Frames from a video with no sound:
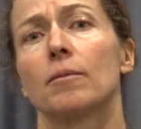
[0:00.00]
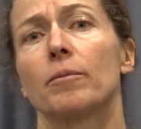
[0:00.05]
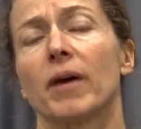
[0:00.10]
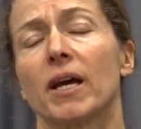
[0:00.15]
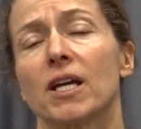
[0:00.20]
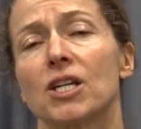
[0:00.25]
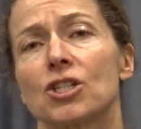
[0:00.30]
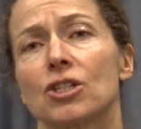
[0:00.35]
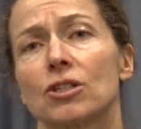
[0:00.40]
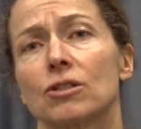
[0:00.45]

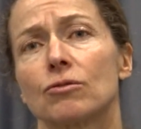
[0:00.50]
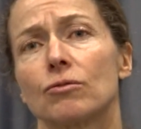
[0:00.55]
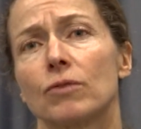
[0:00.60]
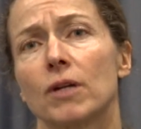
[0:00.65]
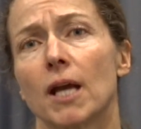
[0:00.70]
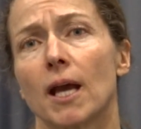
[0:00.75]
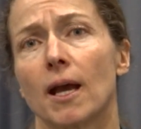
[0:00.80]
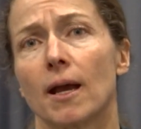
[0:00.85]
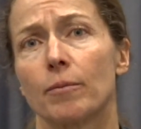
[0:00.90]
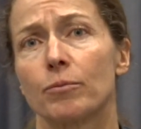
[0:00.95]
inpatient
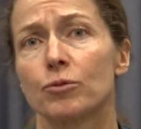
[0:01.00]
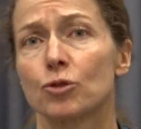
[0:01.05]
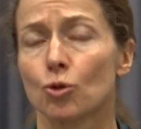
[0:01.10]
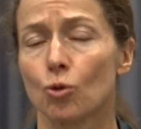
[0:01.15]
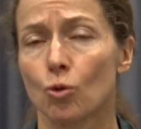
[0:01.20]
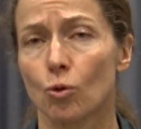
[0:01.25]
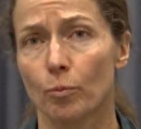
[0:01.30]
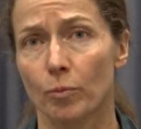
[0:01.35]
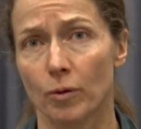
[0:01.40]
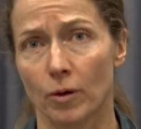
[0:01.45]
rehab
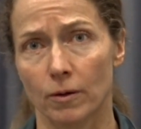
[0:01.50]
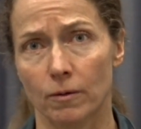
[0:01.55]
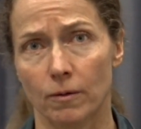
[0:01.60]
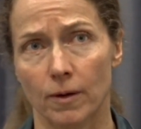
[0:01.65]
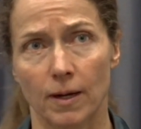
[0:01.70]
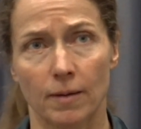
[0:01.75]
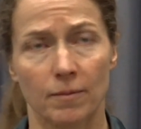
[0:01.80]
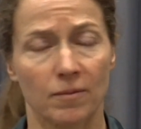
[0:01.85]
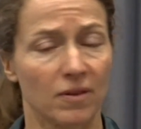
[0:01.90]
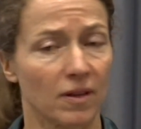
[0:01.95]
short
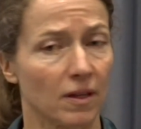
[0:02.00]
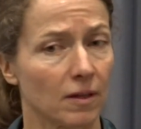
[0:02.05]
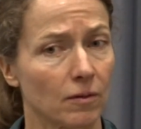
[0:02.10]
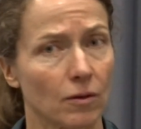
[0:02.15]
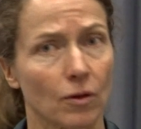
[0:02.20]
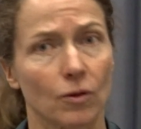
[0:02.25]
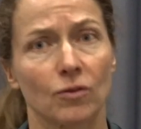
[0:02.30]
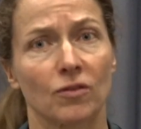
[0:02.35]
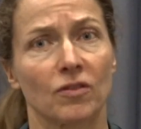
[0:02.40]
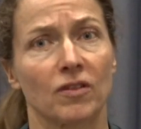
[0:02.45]
programs and
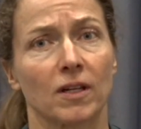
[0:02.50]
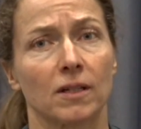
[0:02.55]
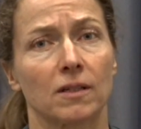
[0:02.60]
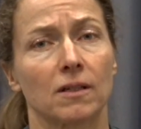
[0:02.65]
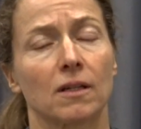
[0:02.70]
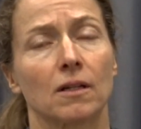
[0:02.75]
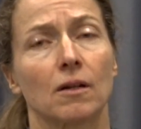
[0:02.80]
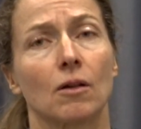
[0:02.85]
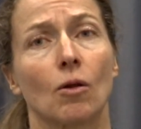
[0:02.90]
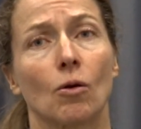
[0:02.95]
those that
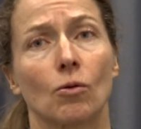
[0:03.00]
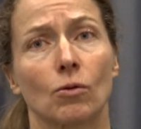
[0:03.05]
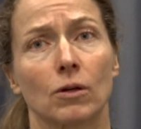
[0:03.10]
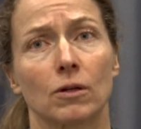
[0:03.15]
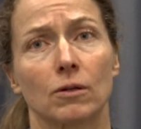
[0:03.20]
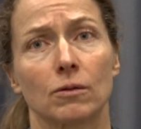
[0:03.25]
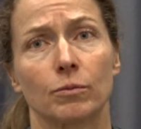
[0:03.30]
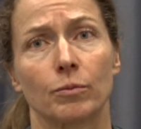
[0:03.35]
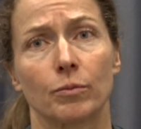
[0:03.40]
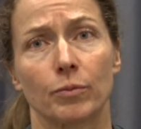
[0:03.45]
did
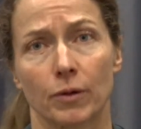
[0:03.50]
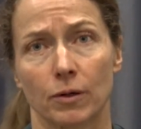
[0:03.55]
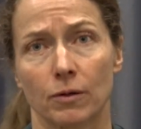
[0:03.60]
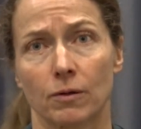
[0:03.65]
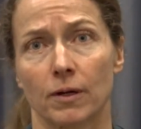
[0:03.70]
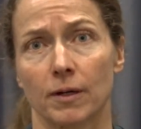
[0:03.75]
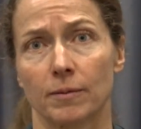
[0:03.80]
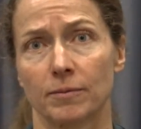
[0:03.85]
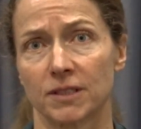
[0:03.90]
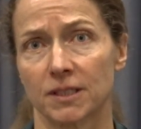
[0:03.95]
longer
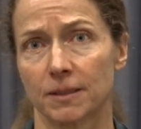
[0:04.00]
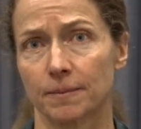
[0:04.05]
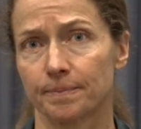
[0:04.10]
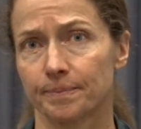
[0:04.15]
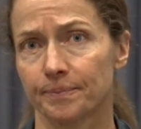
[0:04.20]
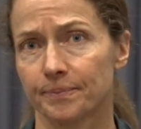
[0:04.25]
programs.